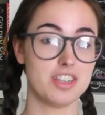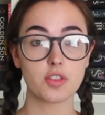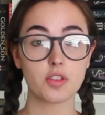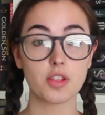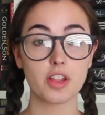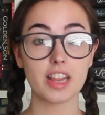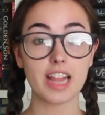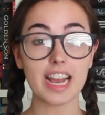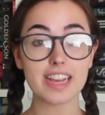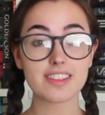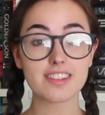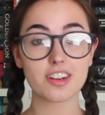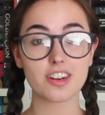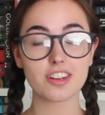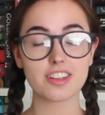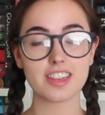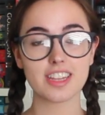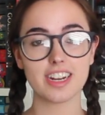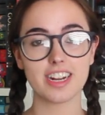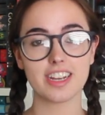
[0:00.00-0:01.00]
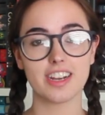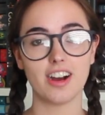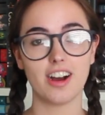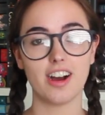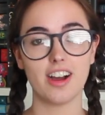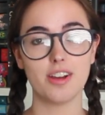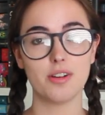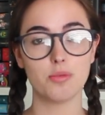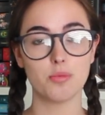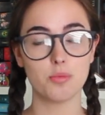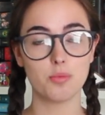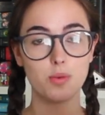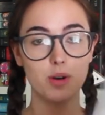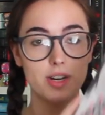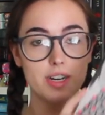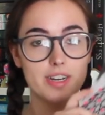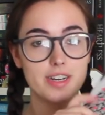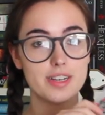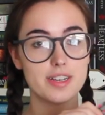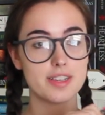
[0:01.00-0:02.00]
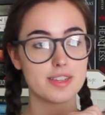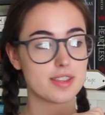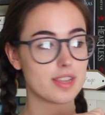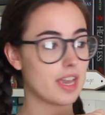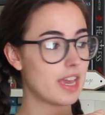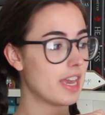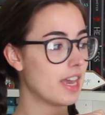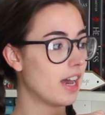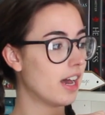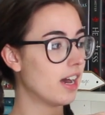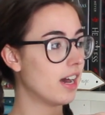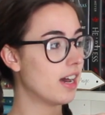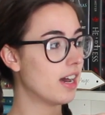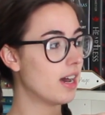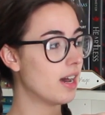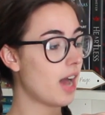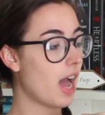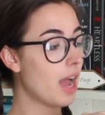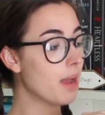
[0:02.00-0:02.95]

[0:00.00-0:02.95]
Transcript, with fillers: So the last arc that I got was uh,